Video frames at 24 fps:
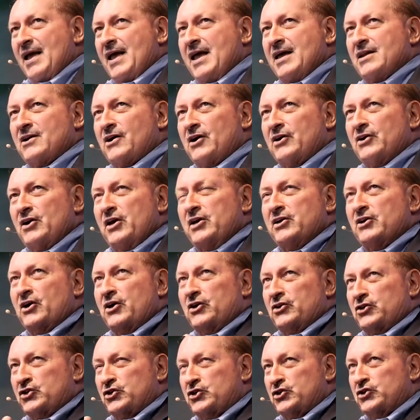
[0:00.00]
in
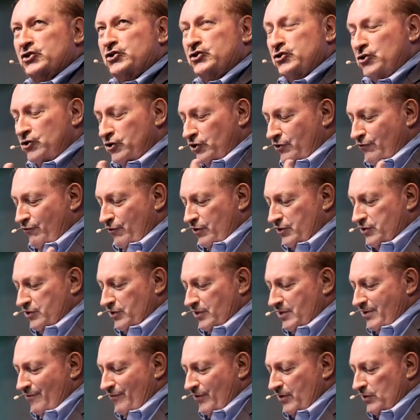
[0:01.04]
our search for
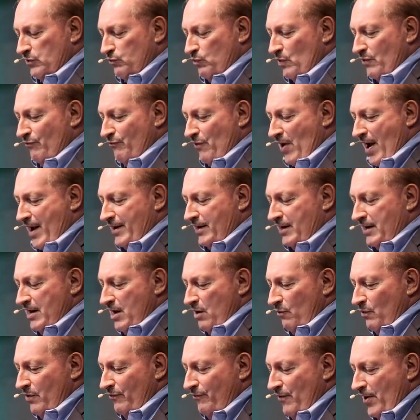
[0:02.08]
significance, we find it
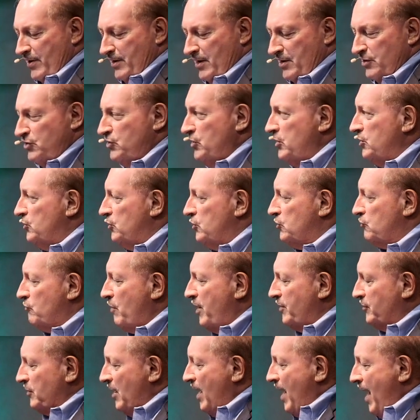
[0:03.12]
in Jesus
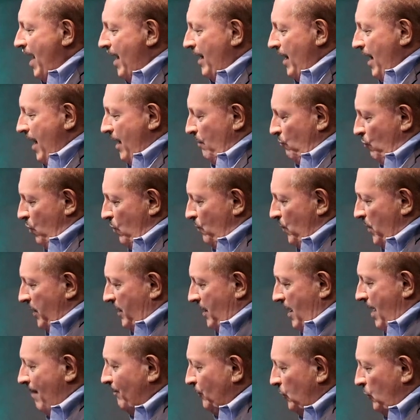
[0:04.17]
Christ. And when we
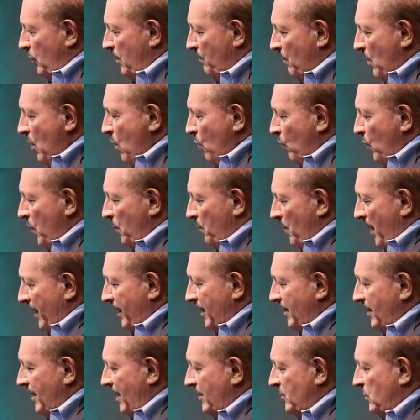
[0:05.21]
come to him, we
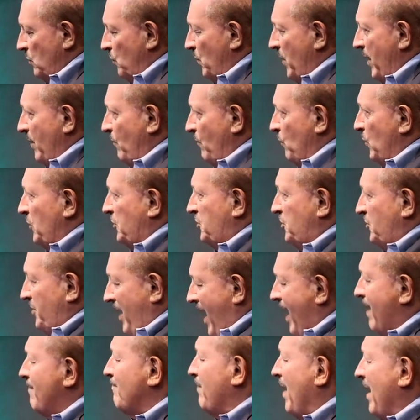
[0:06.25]
recognize that we
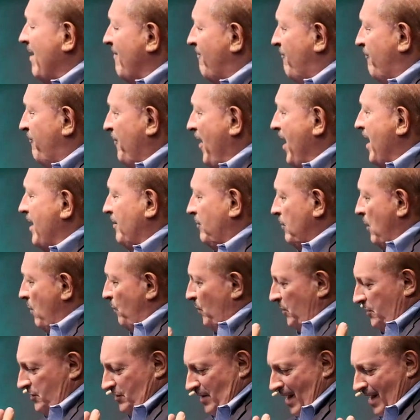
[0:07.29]
stand by faith and
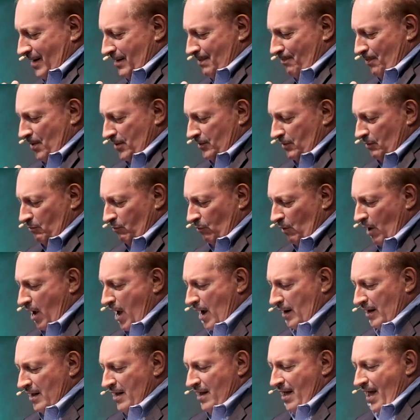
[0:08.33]
we stand upon the
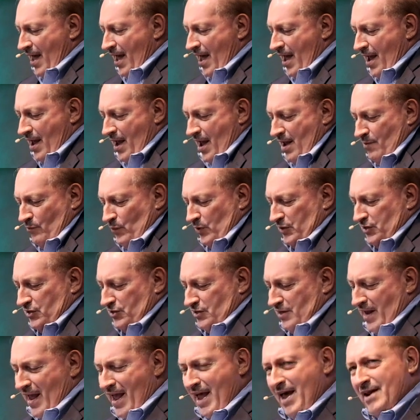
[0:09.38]
rock and we
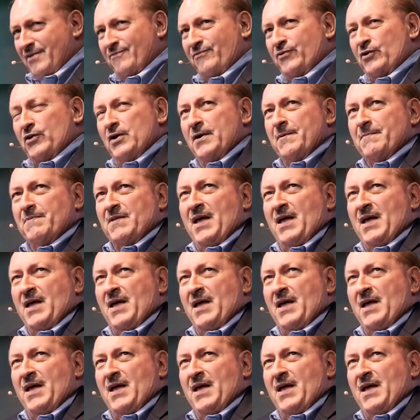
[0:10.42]
stand for